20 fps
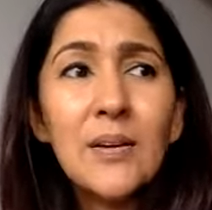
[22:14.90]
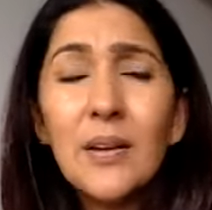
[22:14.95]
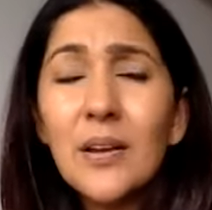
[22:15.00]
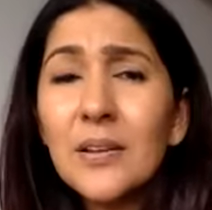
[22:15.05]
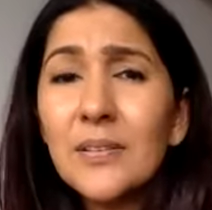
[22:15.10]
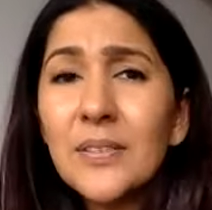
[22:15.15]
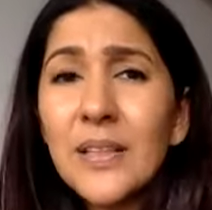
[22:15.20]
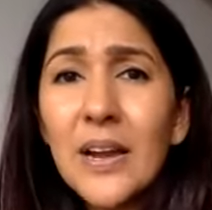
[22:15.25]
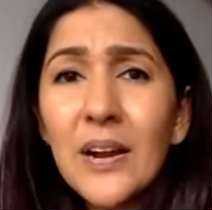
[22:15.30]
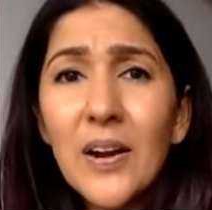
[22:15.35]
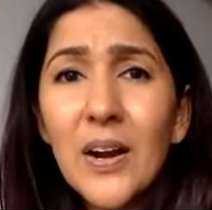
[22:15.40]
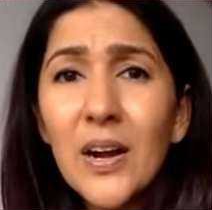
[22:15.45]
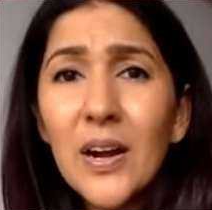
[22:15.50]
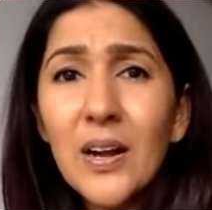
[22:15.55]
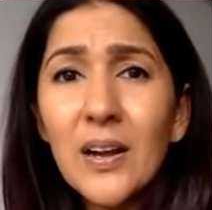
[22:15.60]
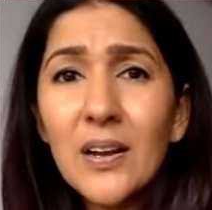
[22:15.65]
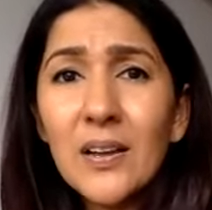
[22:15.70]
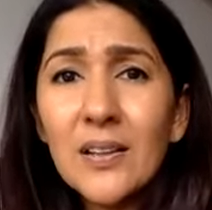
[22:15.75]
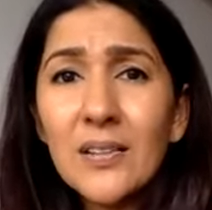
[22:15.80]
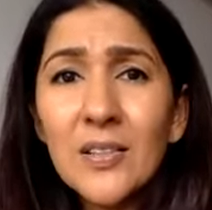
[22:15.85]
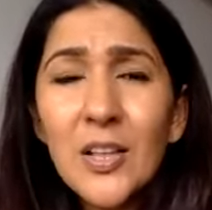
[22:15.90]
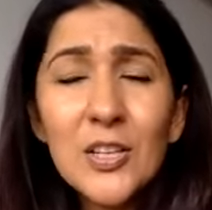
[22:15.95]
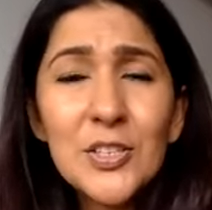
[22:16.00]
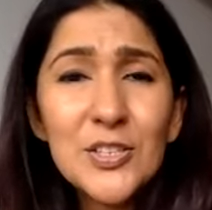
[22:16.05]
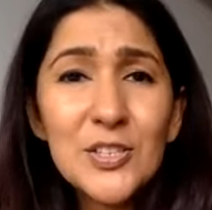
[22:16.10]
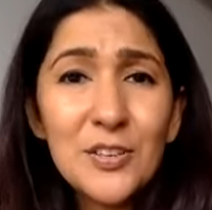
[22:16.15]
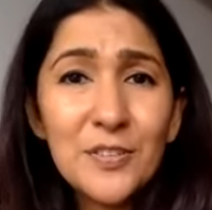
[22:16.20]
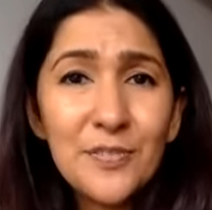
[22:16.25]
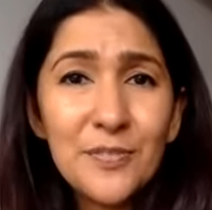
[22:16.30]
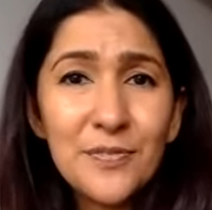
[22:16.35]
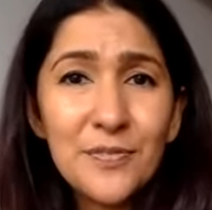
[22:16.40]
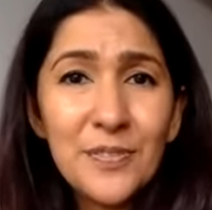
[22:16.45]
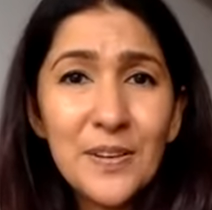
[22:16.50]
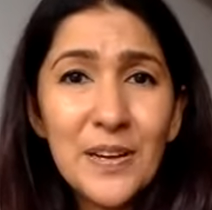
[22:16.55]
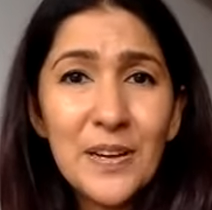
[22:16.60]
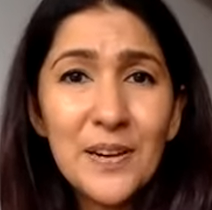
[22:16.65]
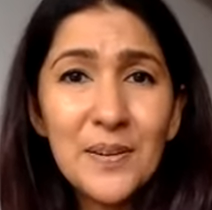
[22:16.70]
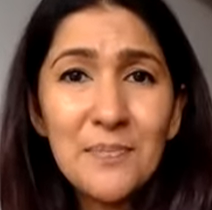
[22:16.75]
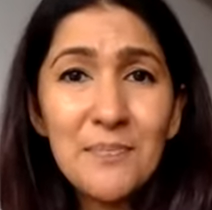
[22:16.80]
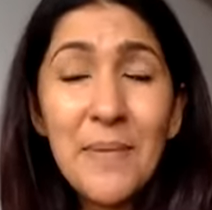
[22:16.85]
there are lots of
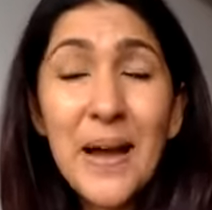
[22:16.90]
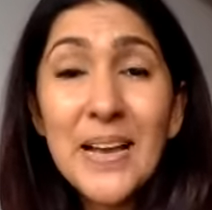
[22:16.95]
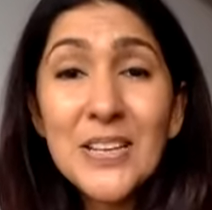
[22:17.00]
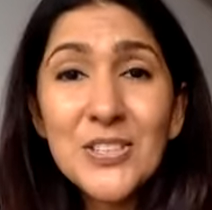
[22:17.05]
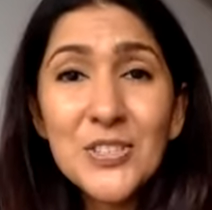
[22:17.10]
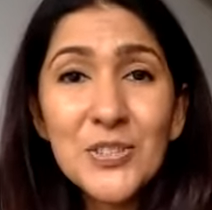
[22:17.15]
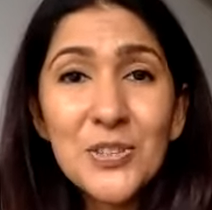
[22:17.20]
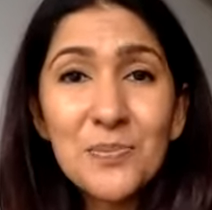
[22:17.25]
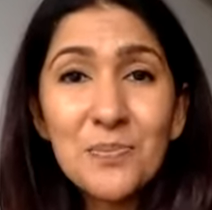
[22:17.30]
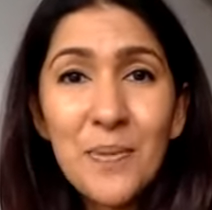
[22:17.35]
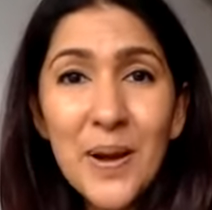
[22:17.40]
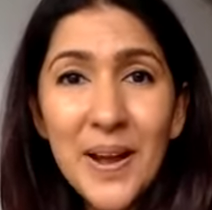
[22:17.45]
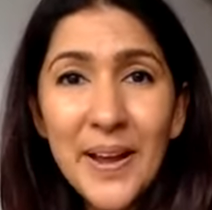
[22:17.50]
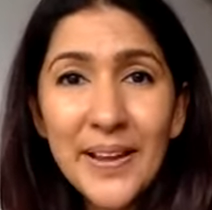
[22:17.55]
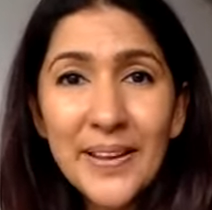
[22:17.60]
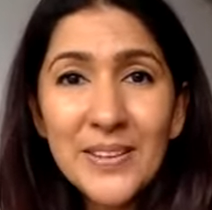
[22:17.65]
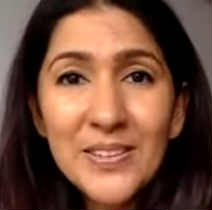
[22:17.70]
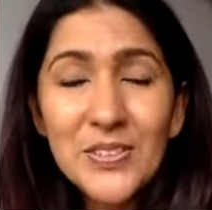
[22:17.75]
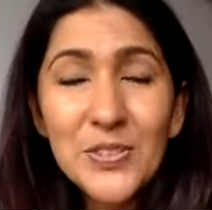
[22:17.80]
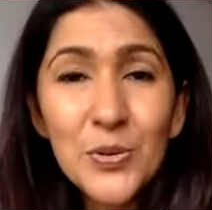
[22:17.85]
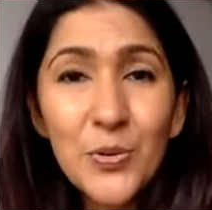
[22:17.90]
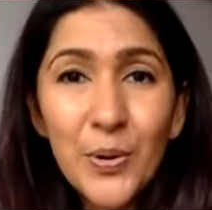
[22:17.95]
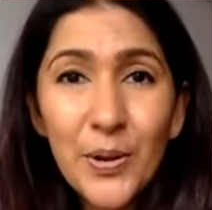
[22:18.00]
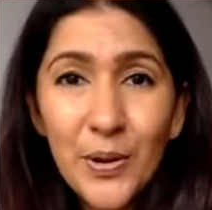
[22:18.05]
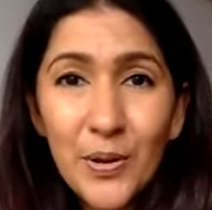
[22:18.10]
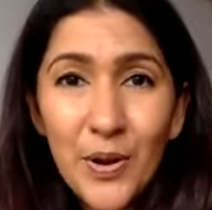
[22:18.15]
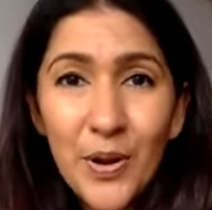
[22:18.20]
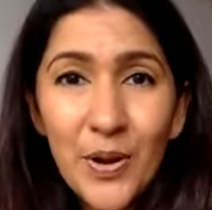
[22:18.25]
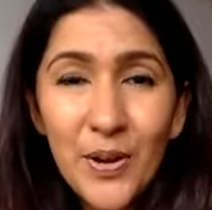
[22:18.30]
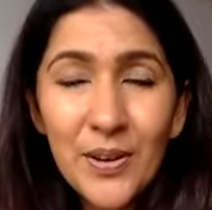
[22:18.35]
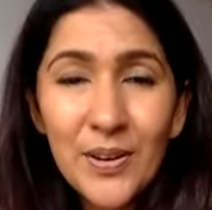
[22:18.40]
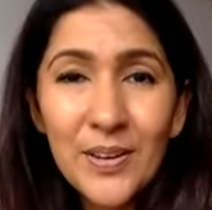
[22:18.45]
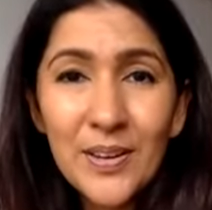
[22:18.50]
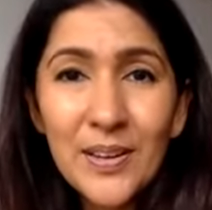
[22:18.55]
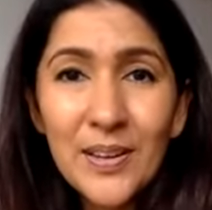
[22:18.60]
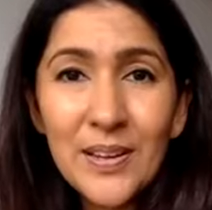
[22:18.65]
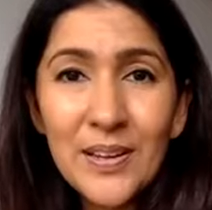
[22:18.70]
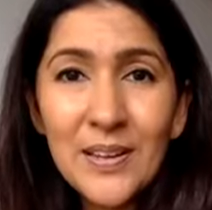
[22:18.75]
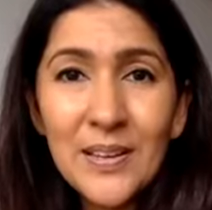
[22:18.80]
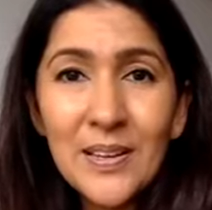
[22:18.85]
masterminds going on
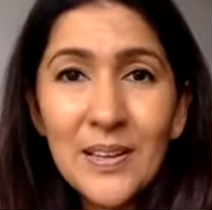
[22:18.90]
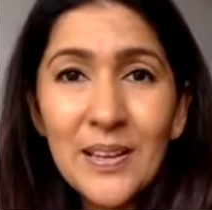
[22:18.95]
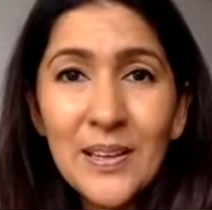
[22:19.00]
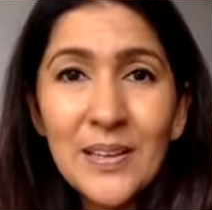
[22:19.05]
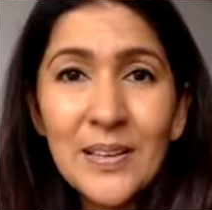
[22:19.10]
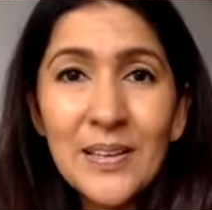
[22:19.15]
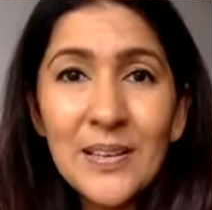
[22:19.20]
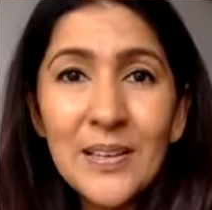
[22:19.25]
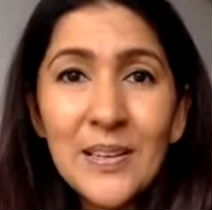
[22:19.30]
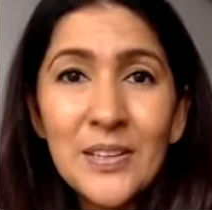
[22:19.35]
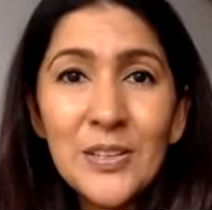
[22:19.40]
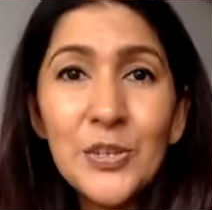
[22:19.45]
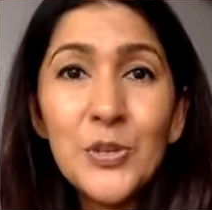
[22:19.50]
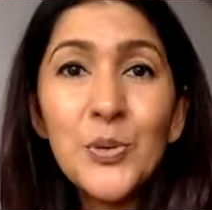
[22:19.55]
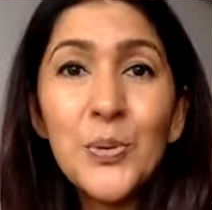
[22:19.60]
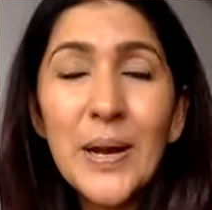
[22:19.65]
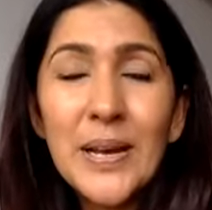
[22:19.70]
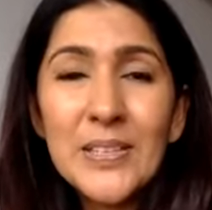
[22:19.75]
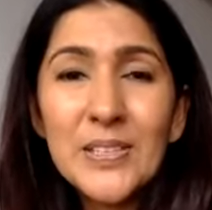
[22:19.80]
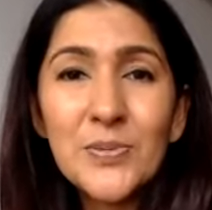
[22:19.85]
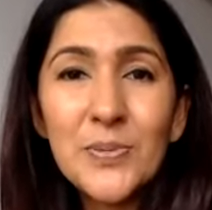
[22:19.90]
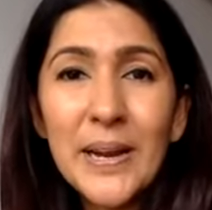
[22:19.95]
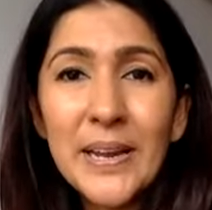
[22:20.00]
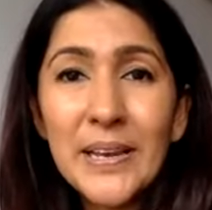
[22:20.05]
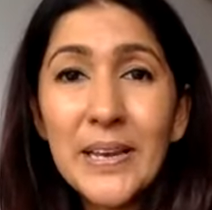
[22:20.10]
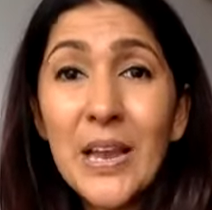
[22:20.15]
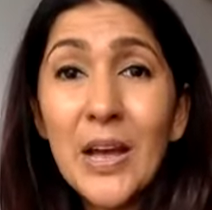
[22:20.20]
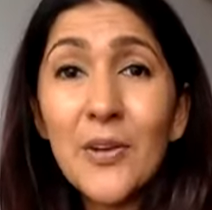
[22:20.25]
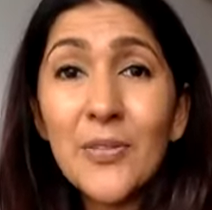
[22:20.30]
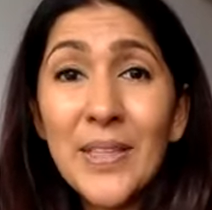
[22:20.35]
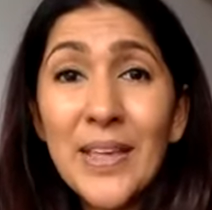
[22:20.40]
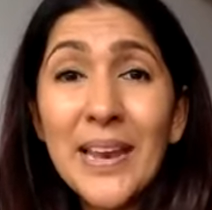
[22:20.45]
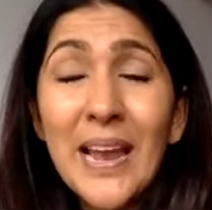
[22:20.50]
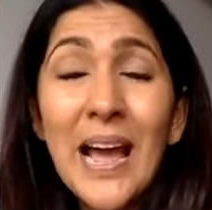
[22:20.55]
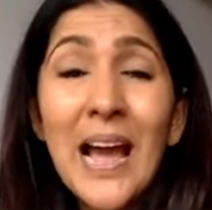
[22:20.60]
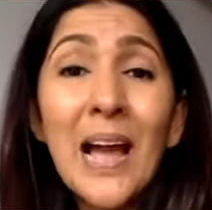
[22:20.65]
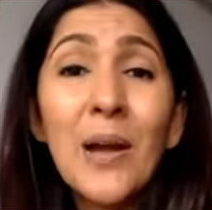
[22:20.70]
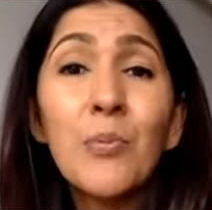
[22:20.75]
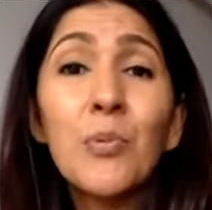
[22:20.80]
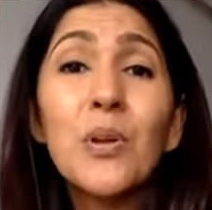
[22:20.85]
in US right now that
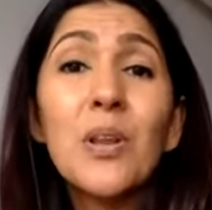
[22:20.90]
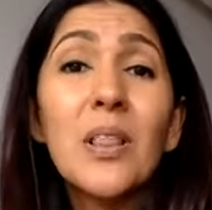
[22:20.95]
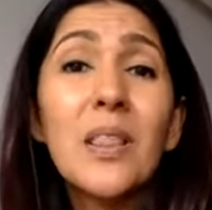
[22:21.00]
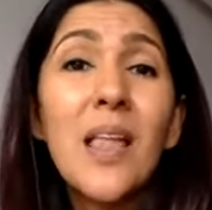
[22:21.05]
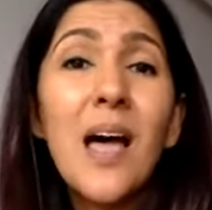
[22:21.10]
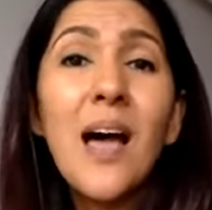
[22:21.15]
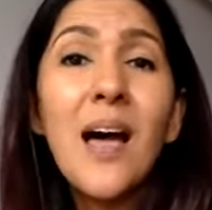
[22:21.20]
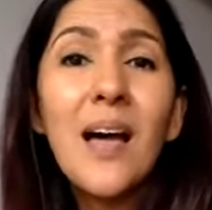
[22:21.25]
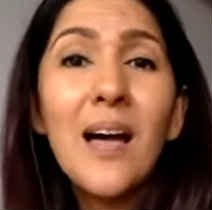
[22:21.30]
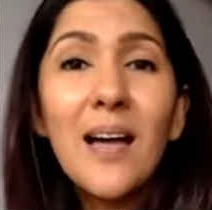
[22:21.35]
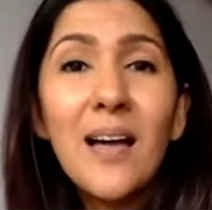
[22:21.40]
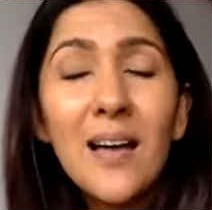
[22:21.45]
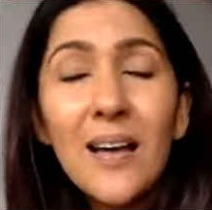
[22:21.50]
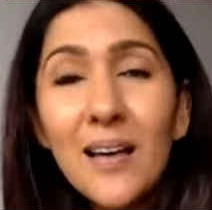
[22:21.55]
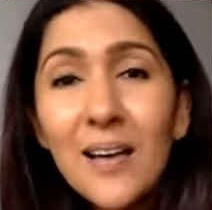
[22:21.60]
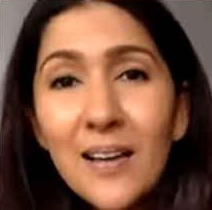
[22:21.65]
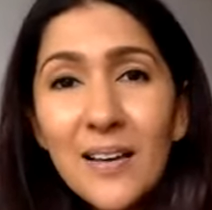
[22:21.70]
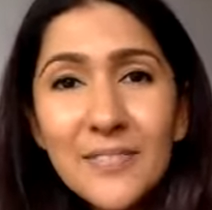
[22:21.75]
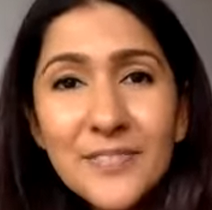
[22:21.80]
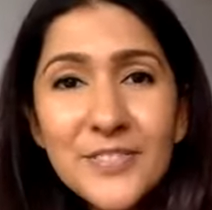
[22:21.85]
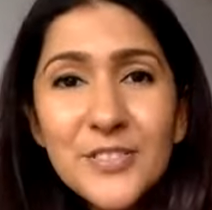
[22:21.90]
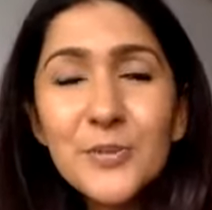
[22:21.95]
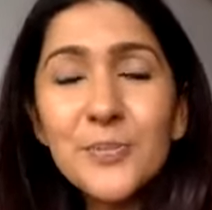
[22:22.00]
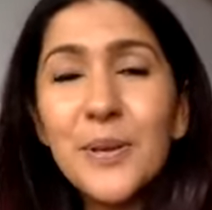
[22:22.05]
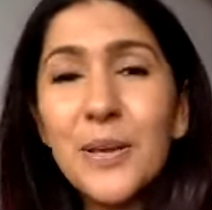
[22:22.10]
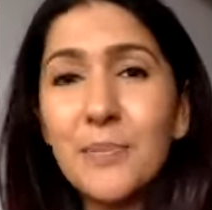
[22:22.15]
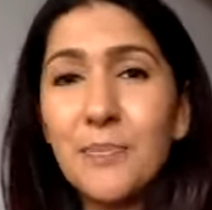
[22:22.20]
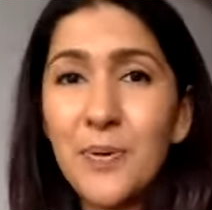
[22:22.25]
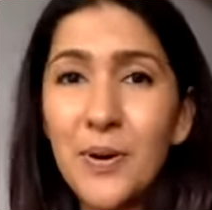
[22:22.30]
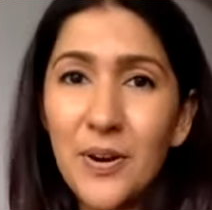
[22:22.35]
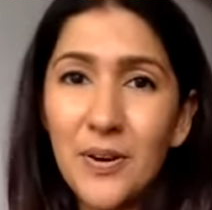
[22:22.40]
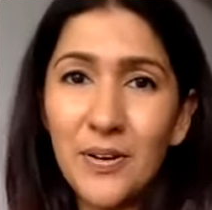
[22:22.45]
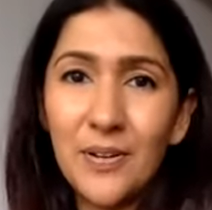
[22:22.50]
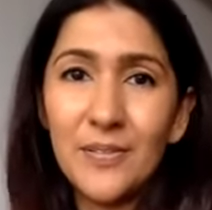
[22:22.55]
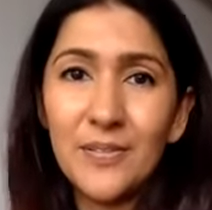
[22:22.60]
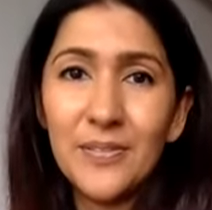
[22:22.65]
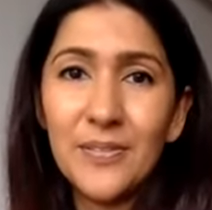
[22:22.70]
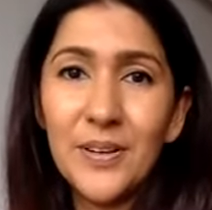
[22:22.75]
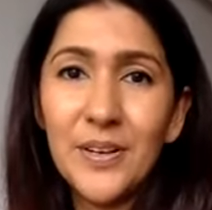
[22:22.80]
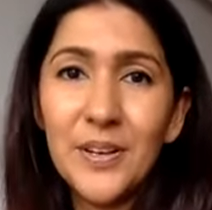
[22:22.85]
I would love to be a part
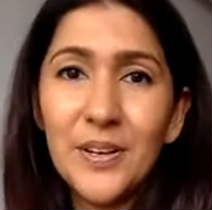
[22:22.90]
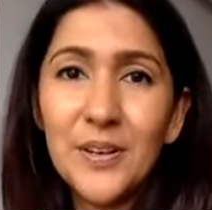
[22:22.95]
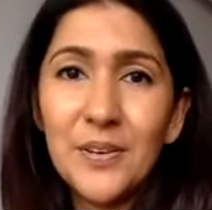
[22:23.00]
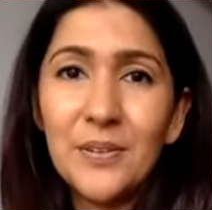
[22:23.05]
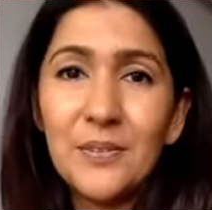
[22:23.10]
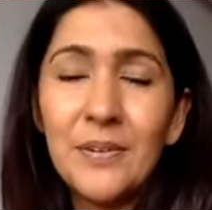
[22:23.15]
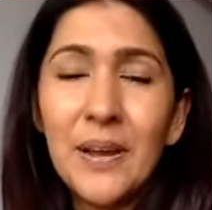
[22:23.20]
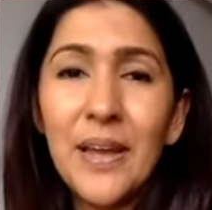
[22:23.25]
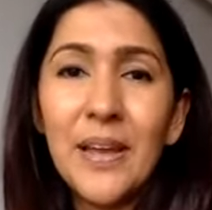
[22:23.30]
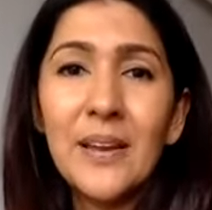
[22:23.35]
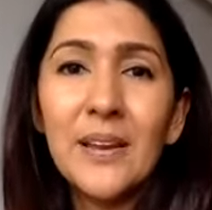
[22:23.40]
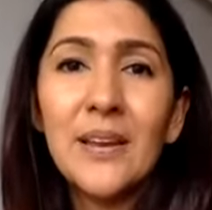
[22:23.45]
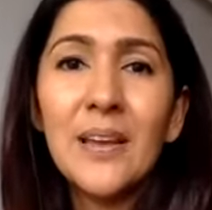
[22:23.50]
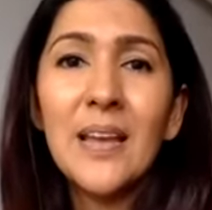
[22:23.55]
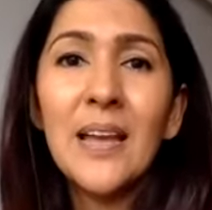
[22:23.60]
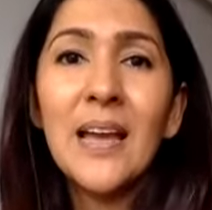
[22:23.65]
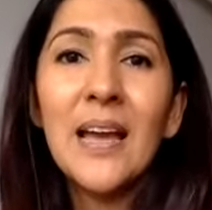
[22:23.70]
of, right?